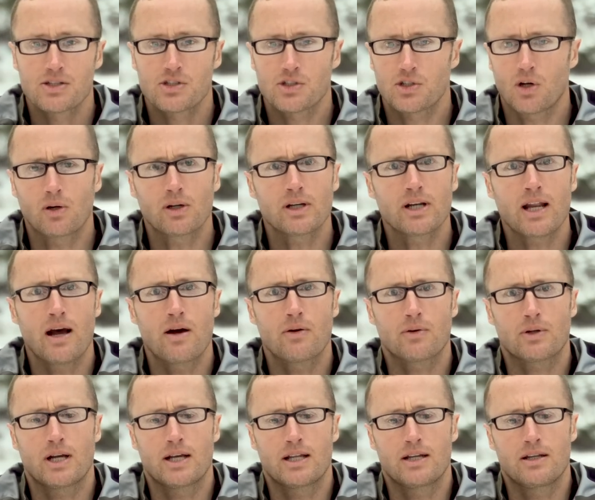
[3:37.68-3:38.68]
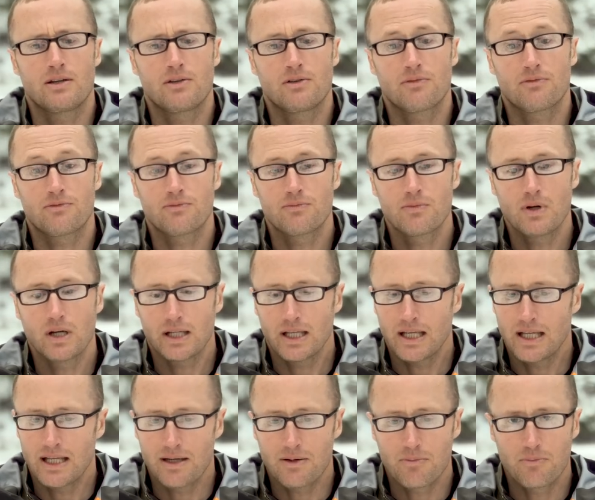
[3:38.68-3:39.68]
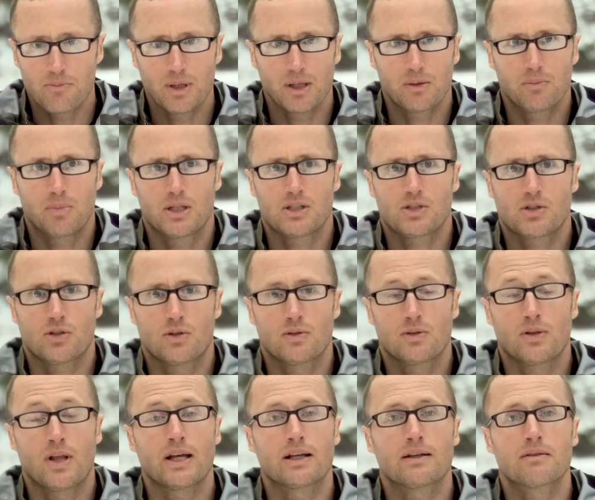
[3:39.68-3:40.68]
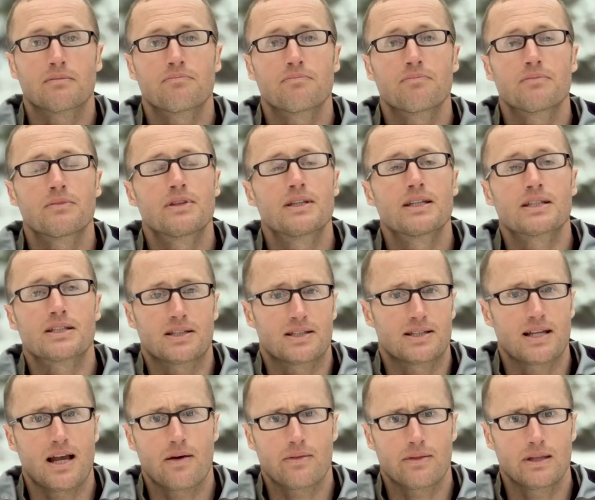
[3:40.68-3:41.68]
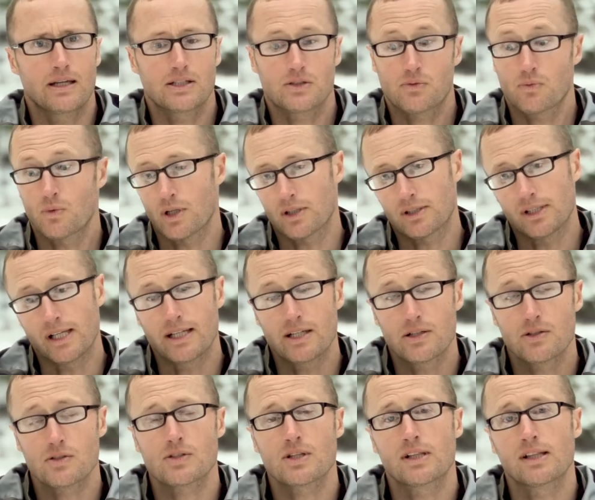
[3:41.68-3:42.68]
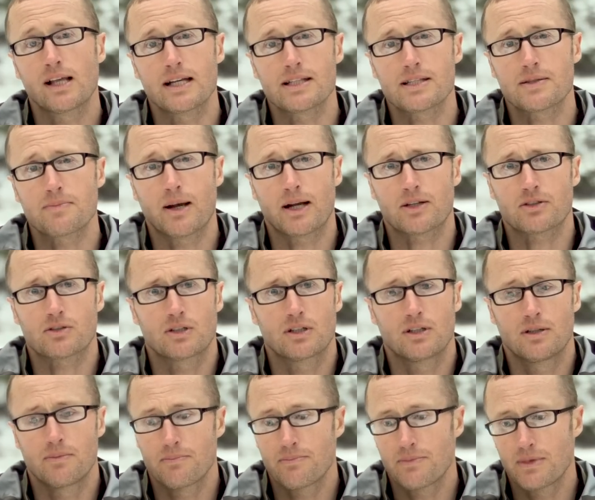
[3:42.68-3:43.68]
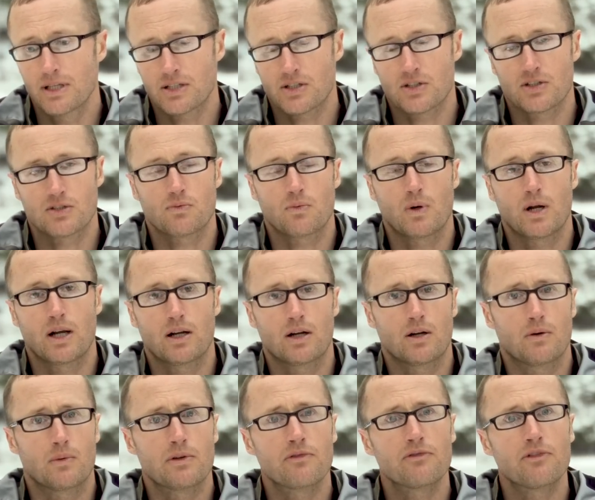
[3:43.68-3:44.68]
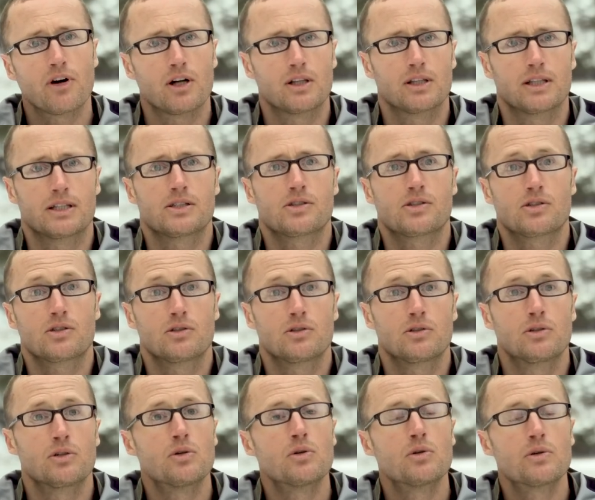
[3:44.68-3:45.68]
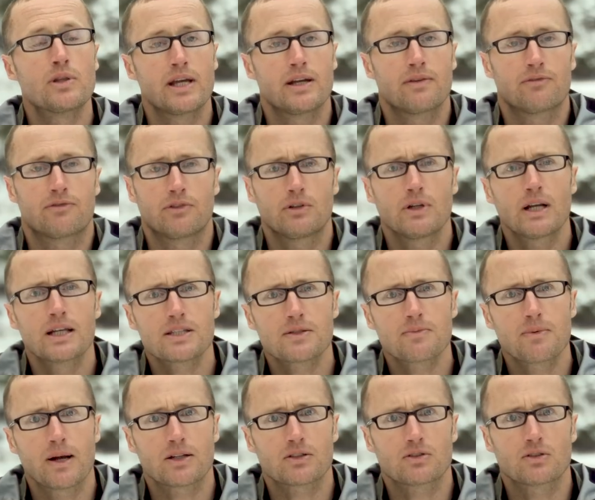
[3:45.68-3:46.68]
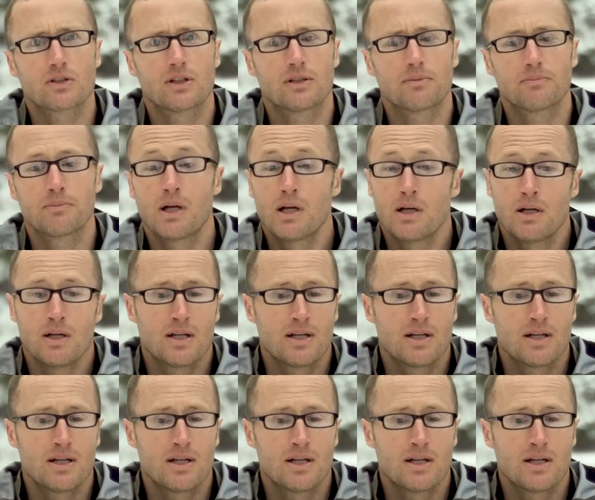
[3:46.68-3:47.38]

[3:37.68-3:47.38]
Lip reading: Started out kind of, again, big picture, like this is how things work. Like here's the light spectrum. This is where we fall into the infrared spectrum.